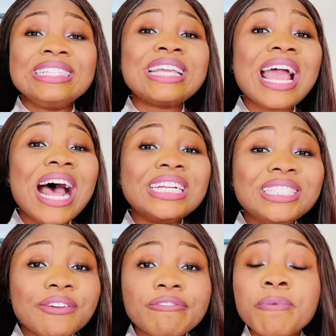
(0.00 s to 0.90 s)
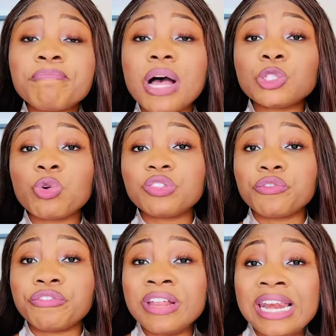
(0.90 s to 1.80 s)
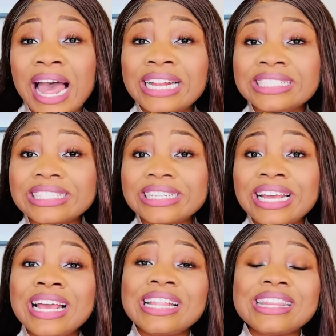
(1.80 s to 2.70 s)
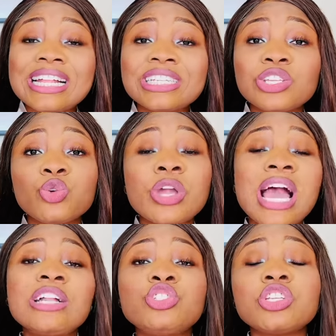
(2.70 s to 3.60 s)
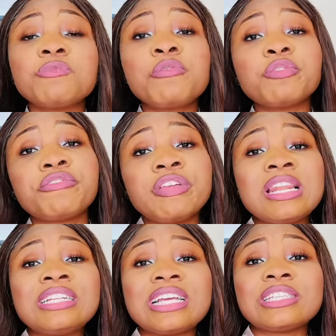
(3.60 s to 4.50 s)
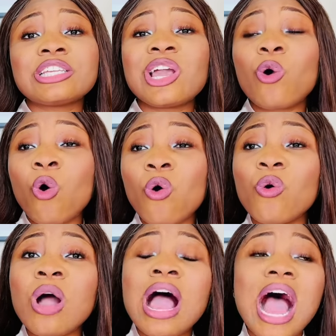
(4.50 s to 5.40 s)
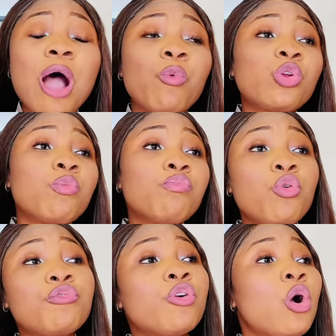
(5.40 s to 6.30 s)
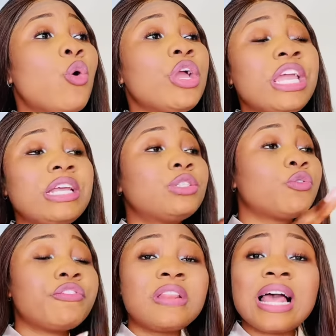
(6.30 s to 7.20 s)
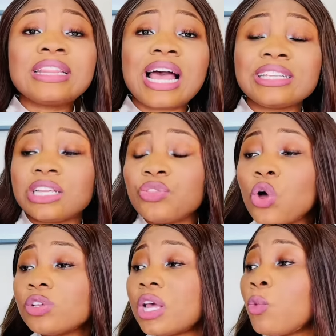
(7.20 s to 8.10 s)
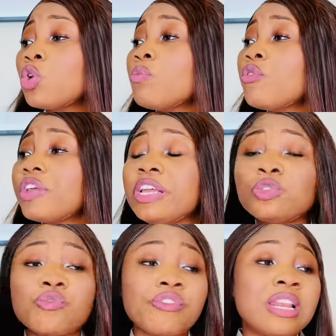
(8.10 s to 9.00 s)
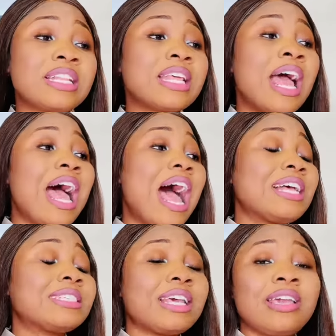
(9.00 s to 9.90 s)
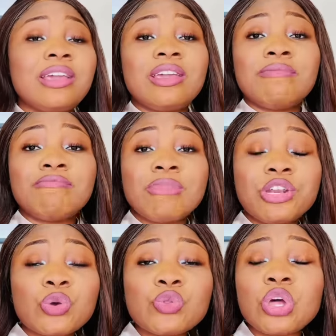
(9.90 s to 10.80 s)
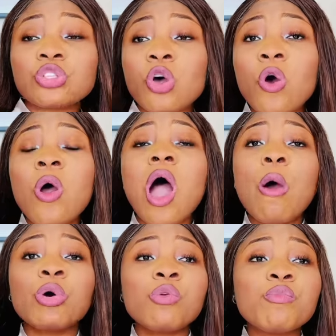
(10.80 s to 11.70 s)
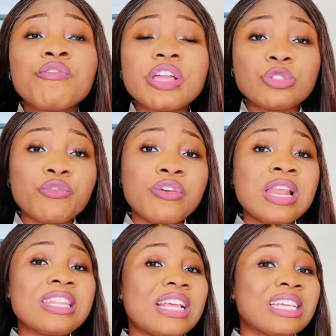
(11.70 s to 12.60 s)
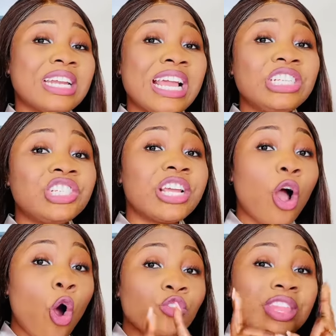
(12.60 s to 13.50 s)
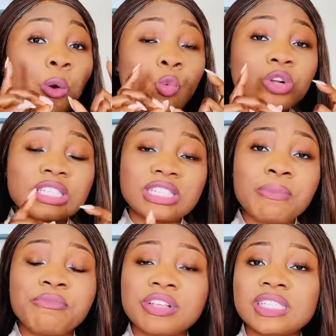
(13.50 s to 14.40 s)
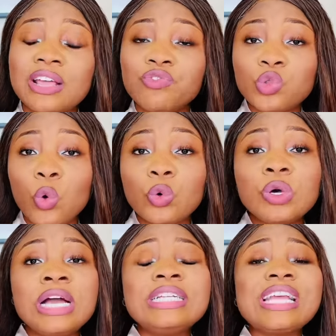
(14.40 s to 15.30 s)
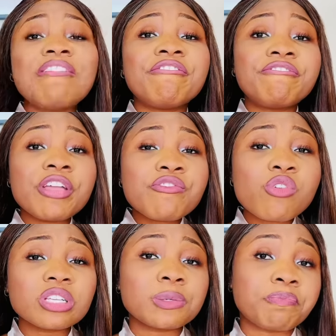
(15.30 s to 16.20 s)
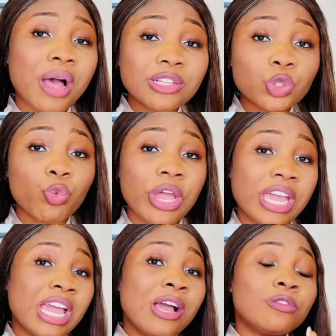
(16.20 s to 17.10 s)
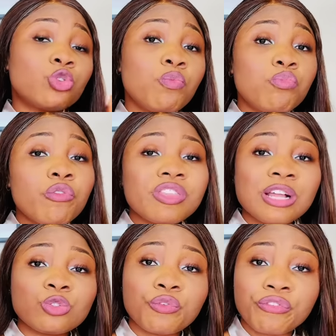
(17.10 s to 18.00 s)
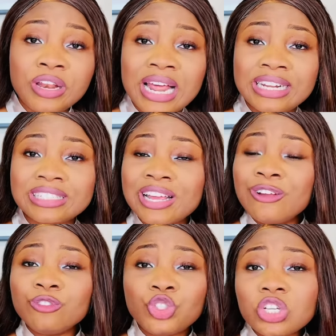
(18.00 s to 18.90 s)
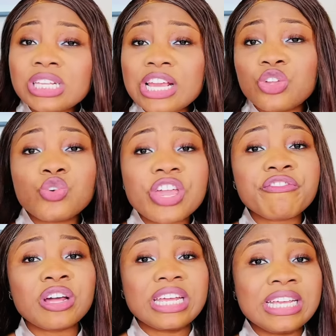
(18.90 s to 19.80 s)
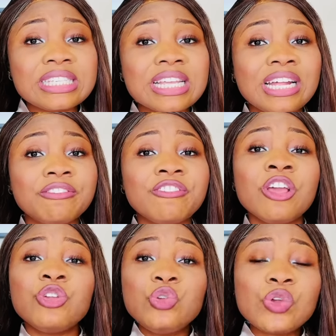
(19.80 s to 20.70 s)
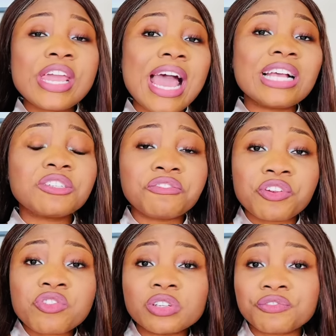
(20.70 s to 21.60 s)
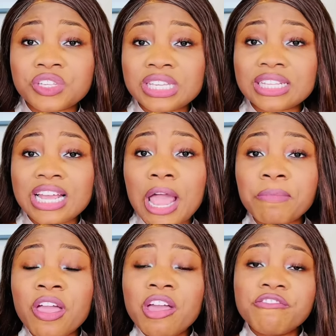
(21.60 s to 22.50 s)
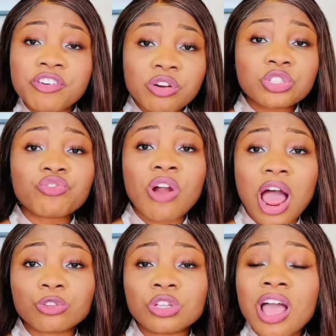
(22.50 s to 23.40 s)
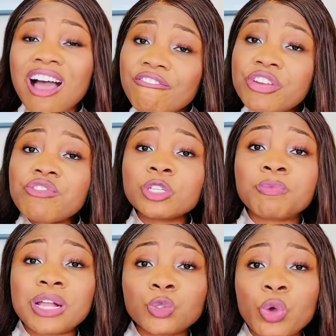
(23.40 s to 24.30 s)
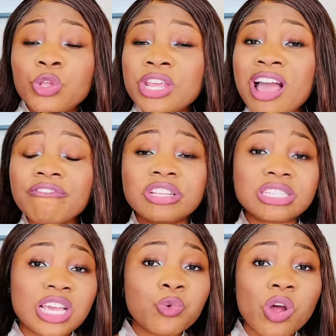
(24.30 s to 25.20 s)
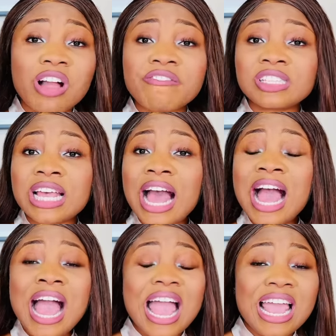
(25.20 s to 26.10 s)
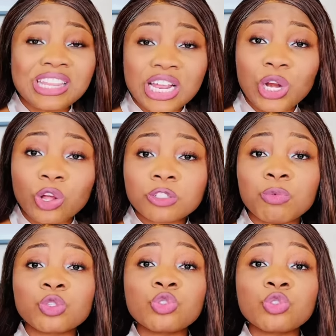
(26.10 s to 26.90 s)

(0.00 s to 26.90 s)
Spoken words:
There are different pathways to Finland. That is, you can't just move to Finland and say, oh, I want to move into Finland as a nurse, I want to move into Finland as a medical doctor, I want to move into Finland as an engineer under one same visa. No, there are various pathways to move down to Finland. Just like UK, for instance, UK has various visa type, various routes and various pathways. They have the skilled worker visa and a lot more.